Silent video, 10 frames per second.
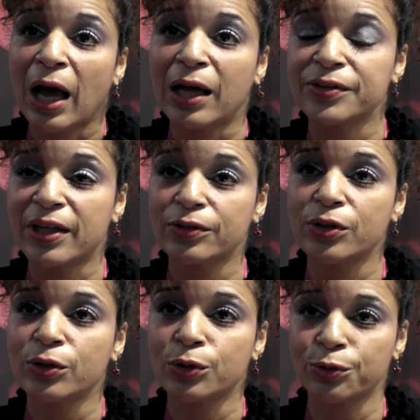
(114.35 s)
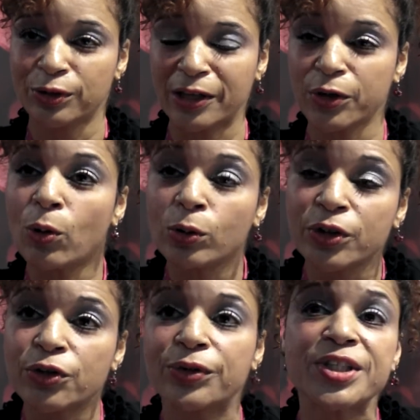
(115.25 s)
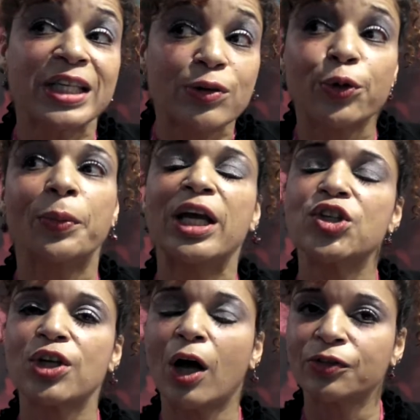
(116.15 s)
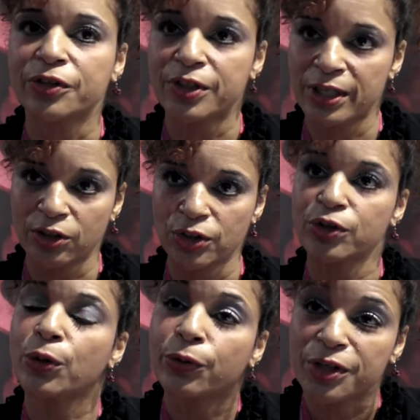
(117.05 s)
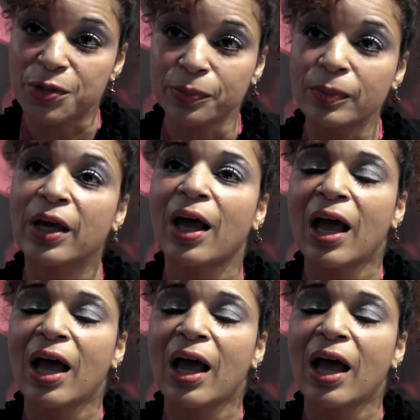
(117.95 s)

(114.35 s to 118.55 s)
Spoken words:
and then you find all the touristic information under the section tourism.